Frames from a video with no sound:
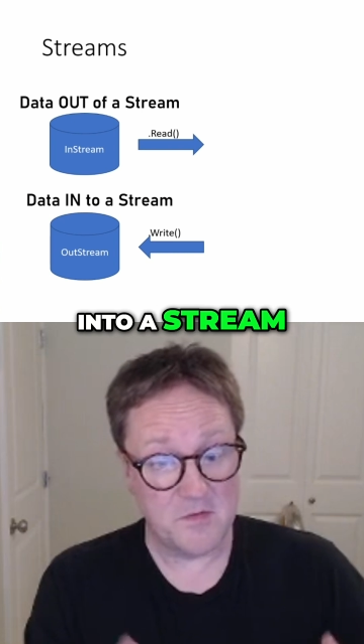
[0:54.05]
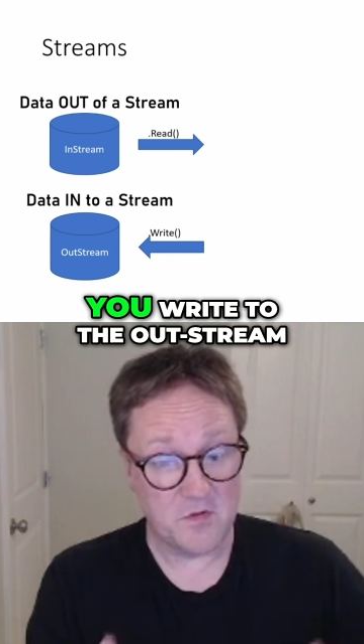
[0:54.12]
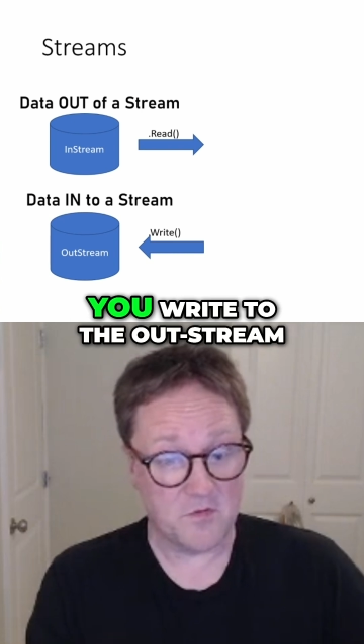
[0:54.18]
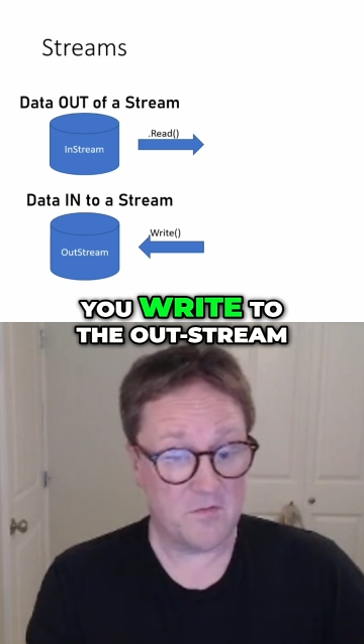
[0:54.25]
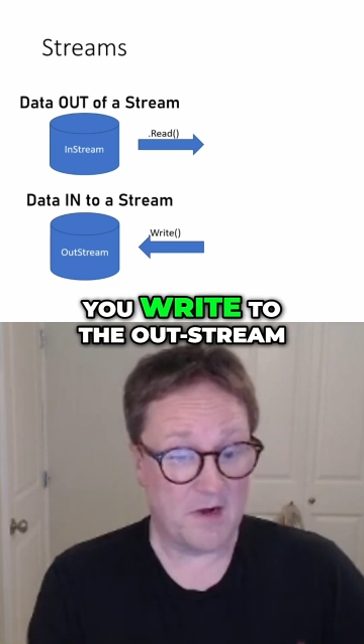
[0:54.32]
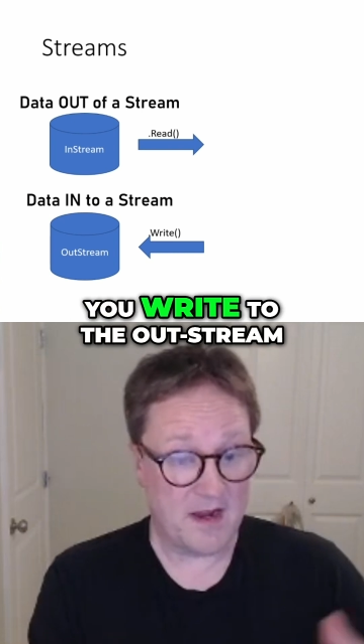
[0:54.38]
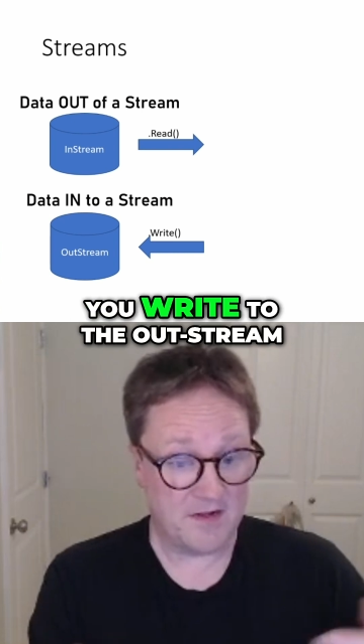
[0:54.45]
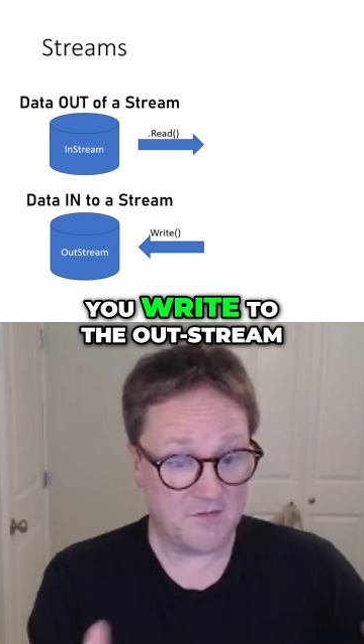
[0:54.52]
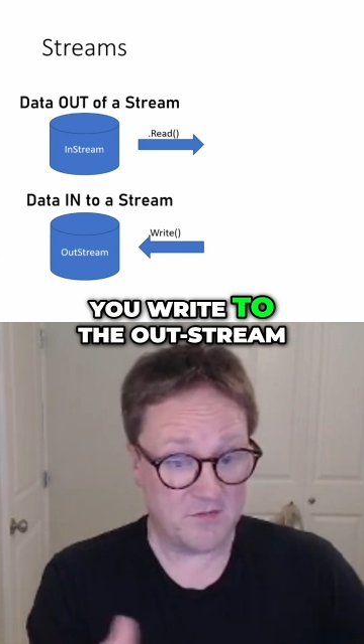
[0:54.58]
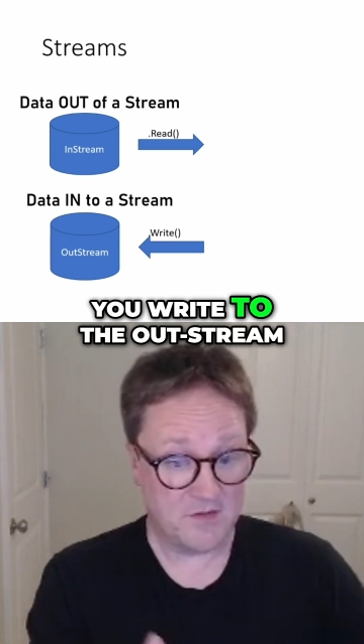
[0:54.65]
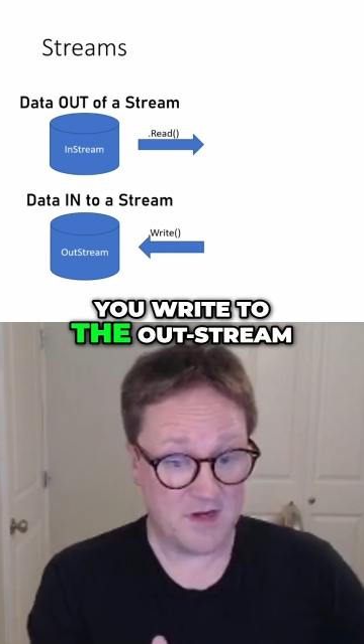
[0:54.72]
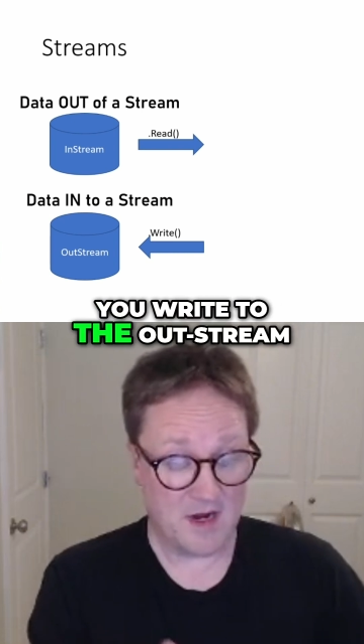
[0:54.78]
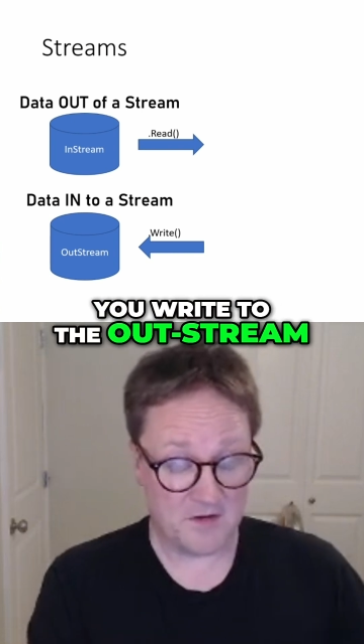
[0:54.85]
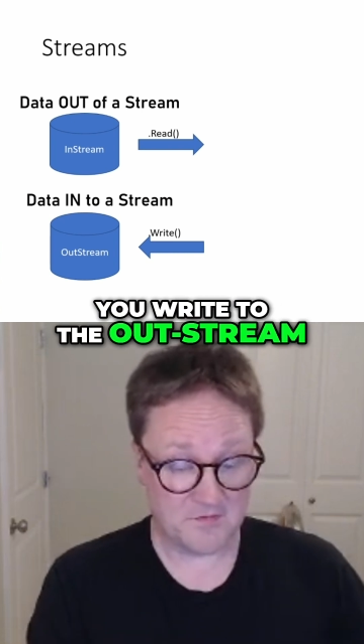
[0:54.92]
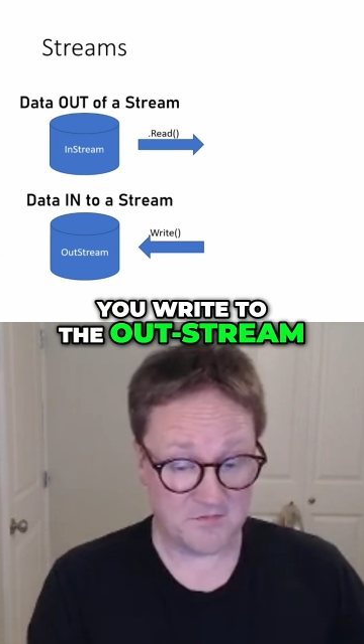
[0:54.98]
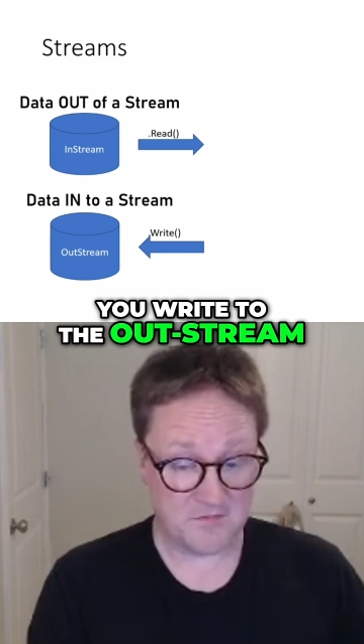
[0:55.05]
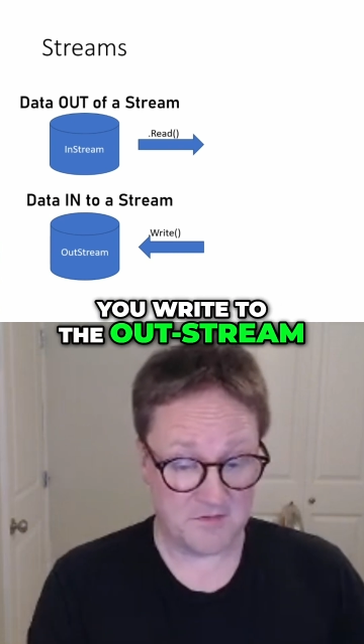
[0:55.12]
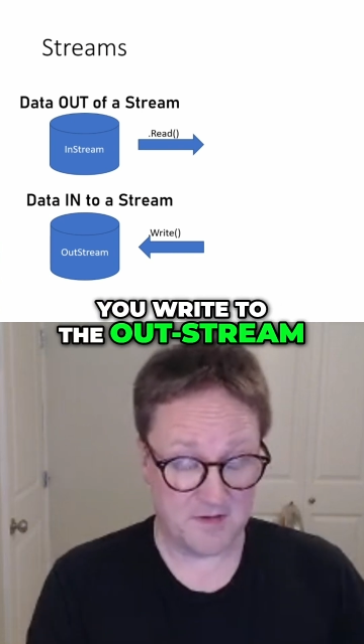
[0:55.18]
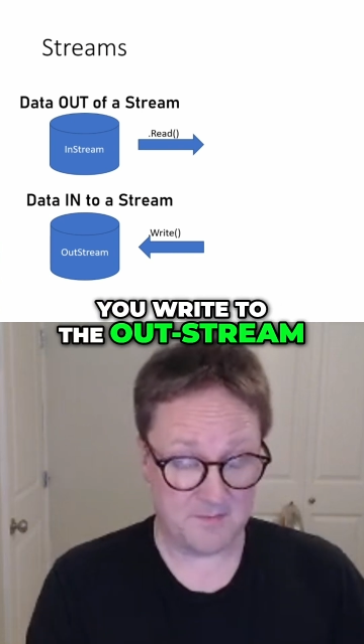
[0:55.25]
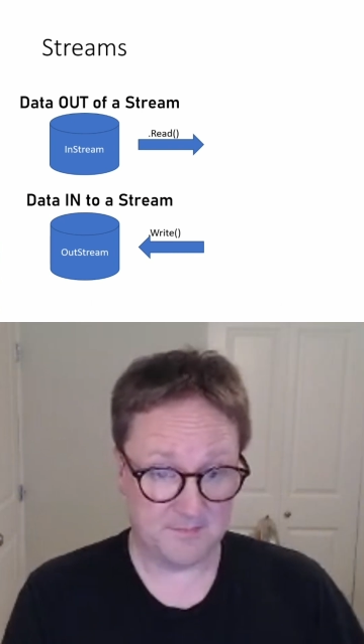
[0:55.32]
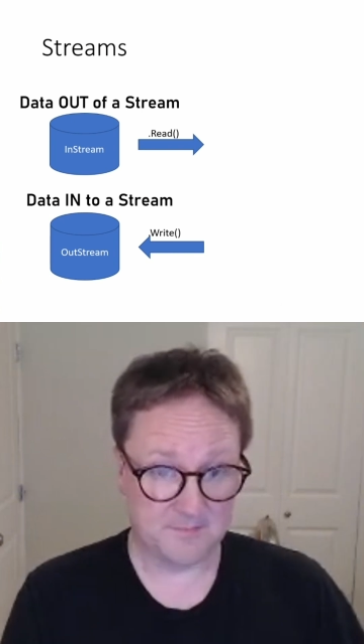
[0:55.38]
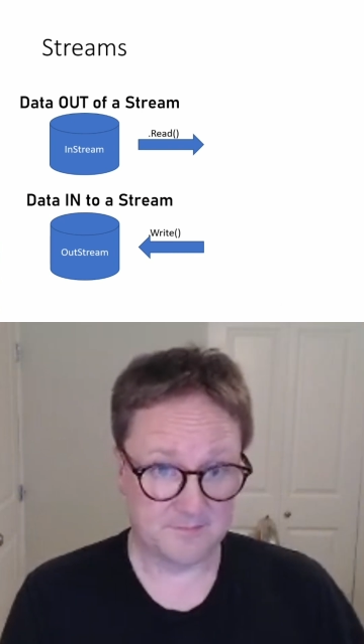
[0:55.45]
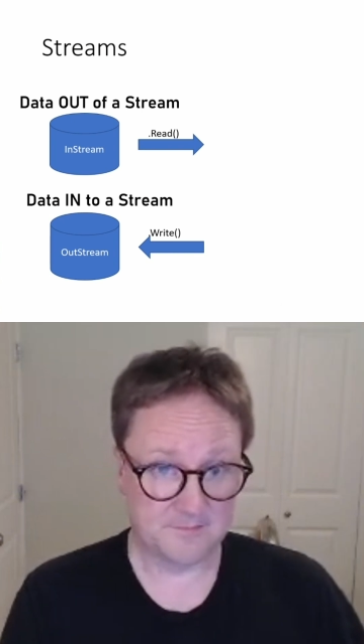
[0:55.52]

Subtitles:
you write to the out-stream.